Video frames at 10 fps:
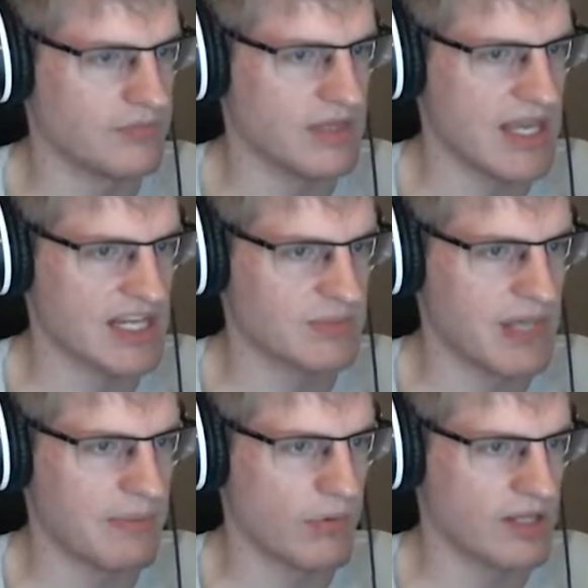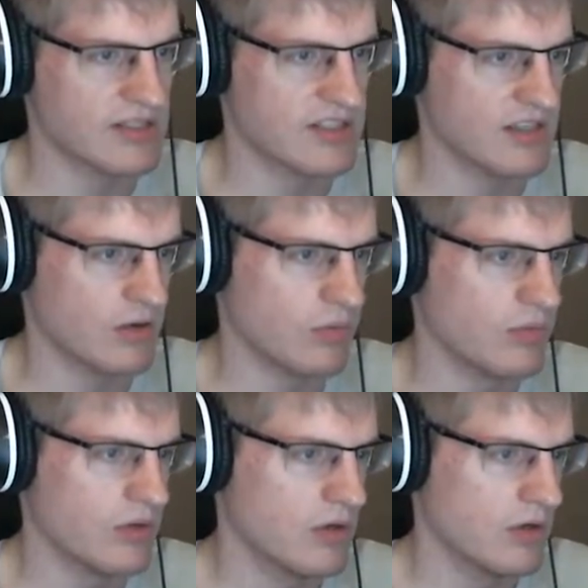E X P points, so
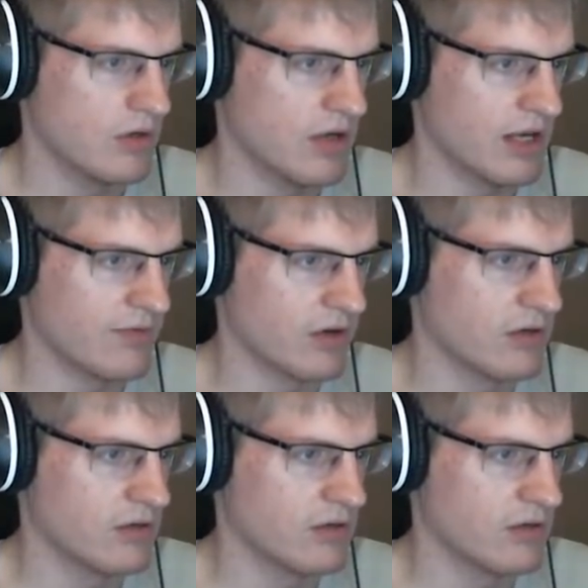whatever.